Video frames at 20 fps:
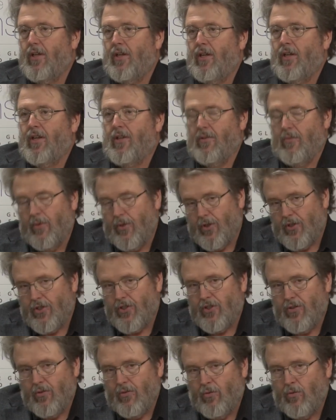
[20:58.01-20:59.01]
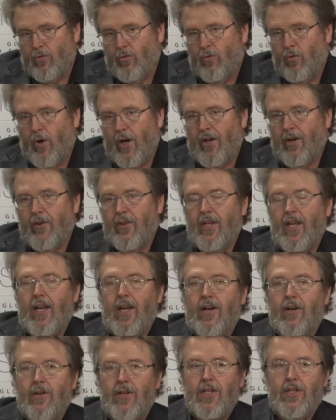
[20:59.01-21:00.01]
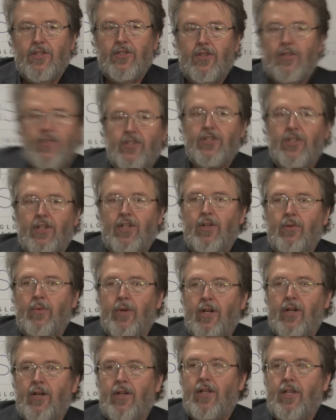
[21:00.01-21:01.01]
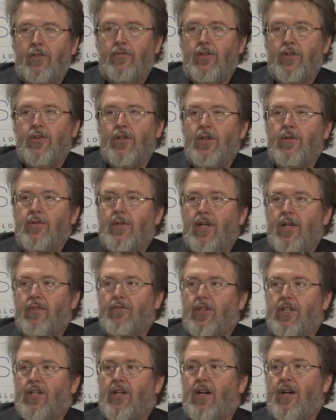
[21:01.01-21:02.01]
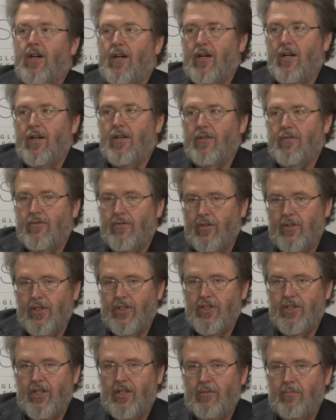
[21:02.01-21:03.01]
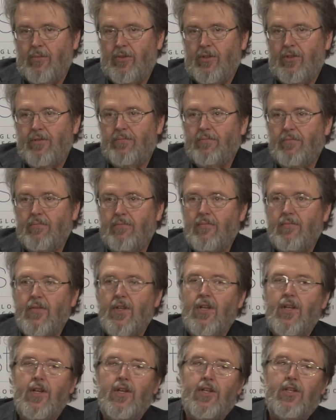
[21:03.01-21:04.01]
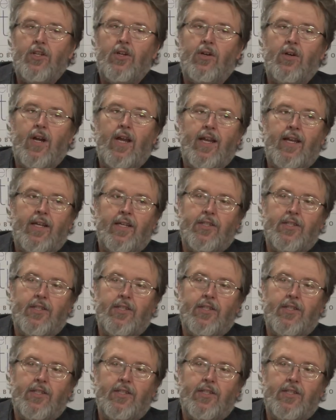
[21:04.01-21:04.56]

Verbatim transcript: In other words, what are the areas of the city where, if you don't have a car, for example, your